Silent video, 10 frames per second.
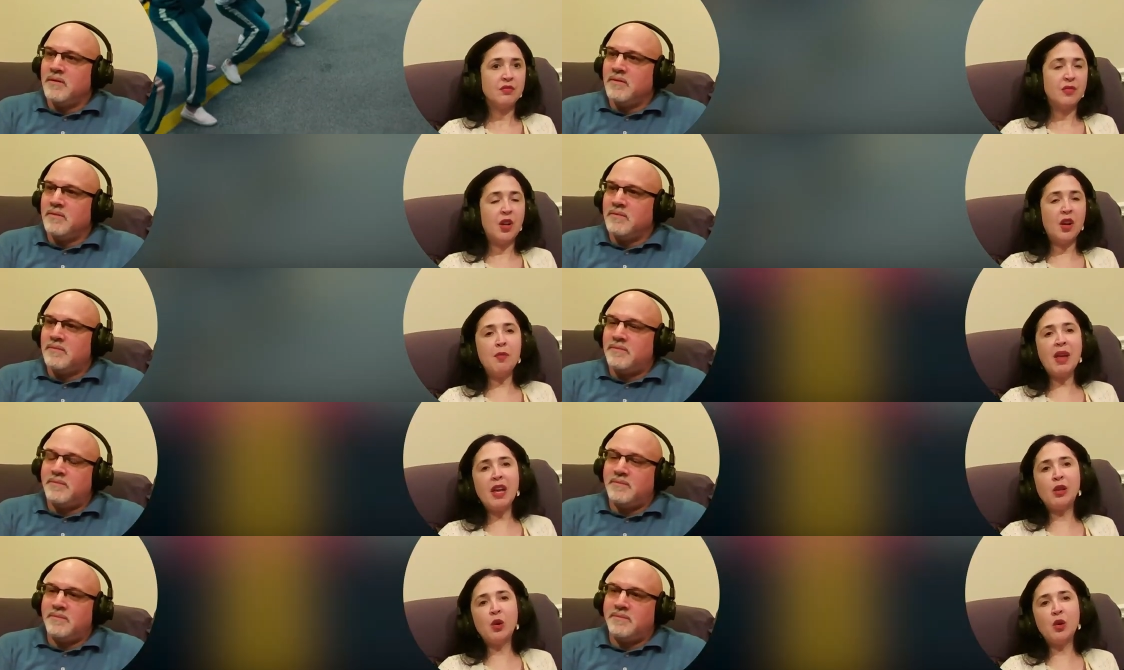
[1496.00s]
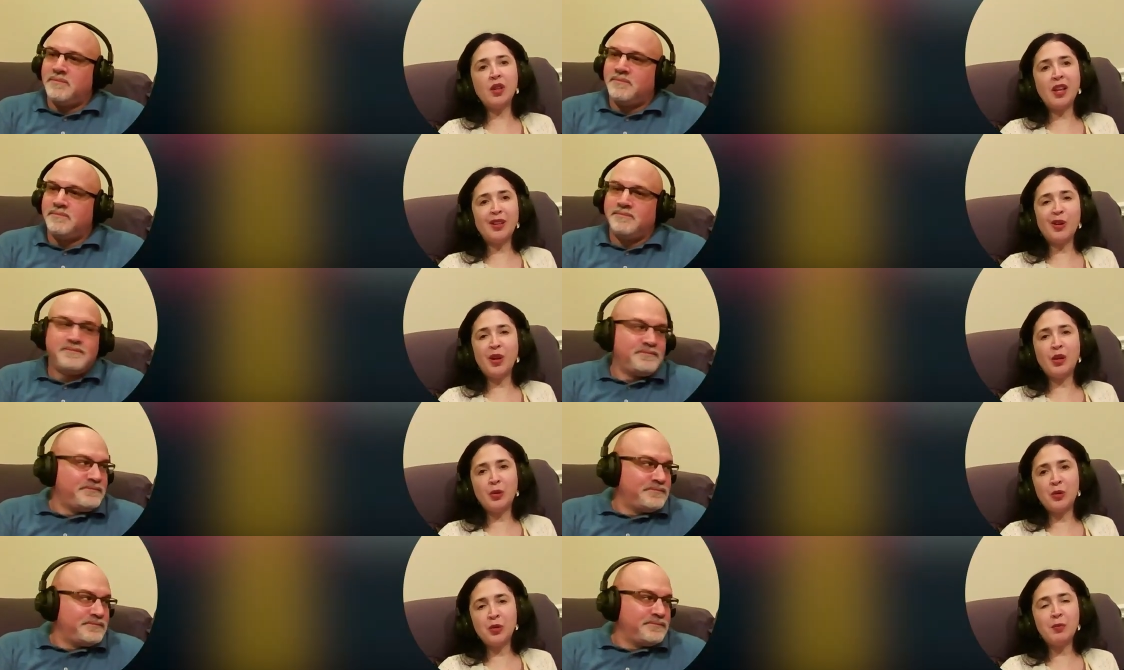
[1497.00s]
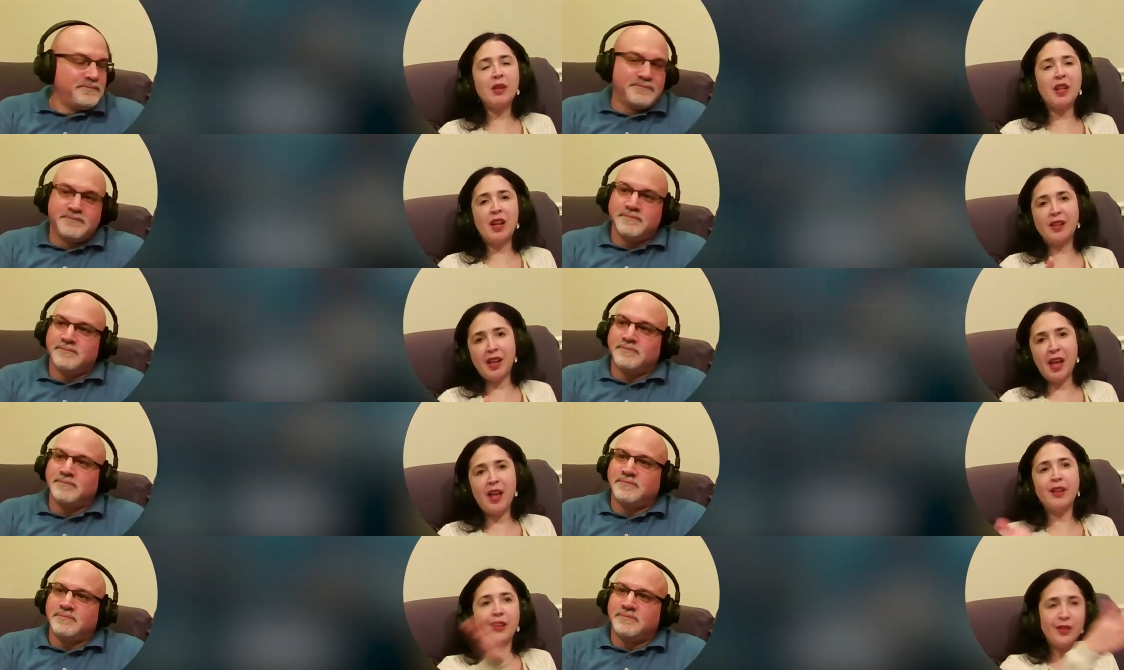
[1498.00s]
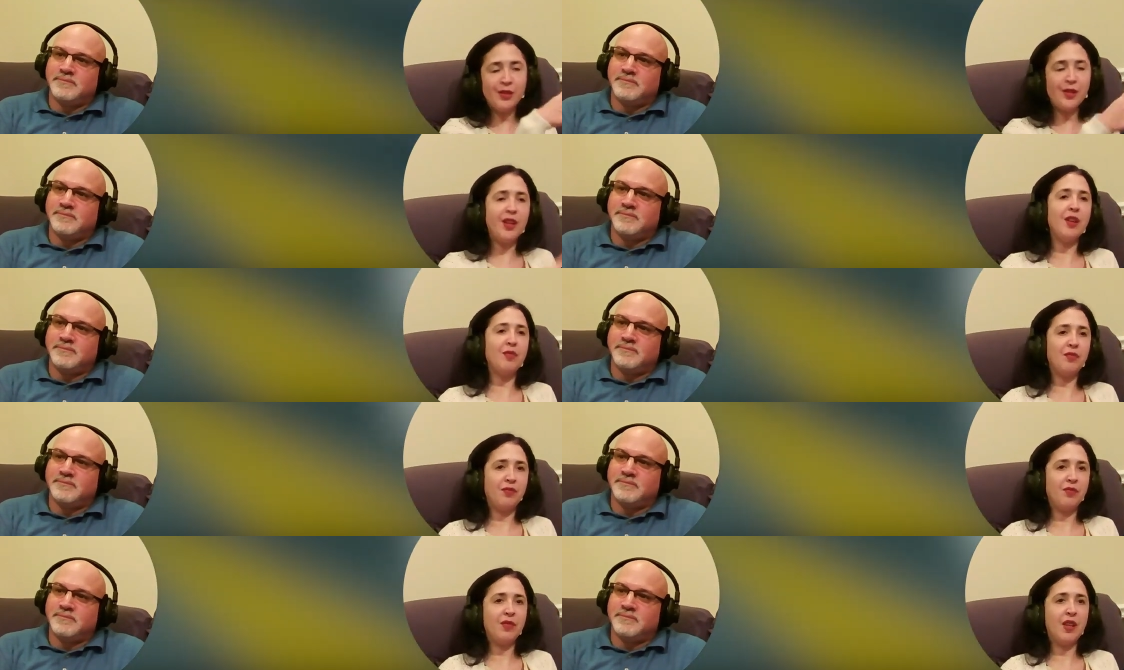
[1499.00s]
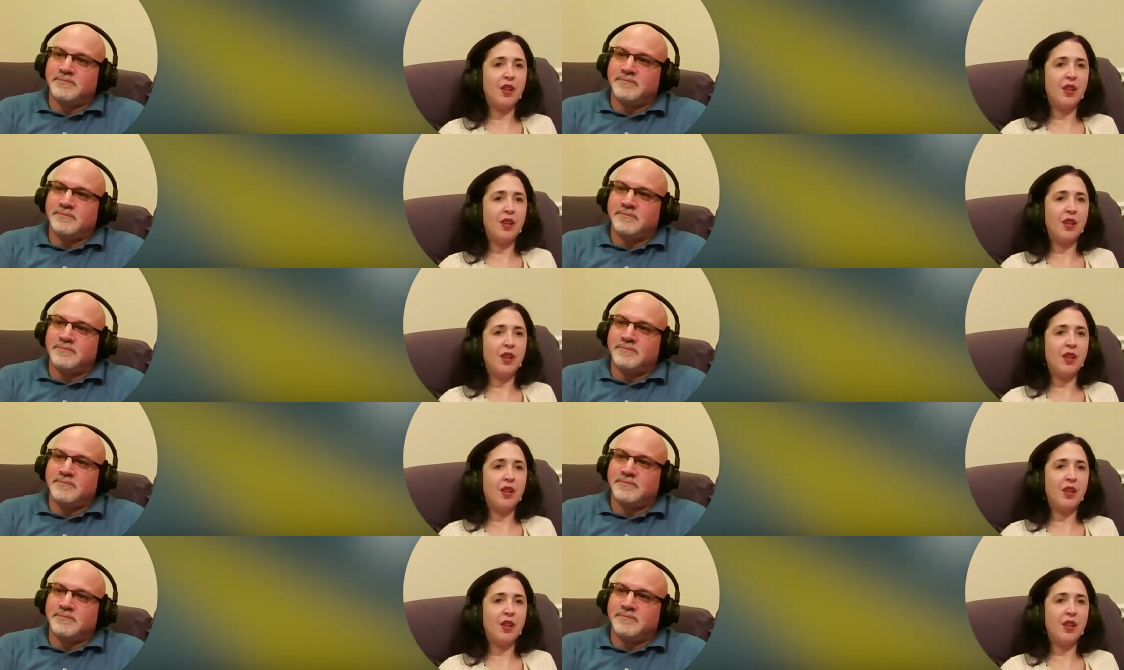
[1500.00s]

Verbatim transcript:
Speaker 1: They're gonna make it look like they're gonna lose, but then at the end, he's gonna, you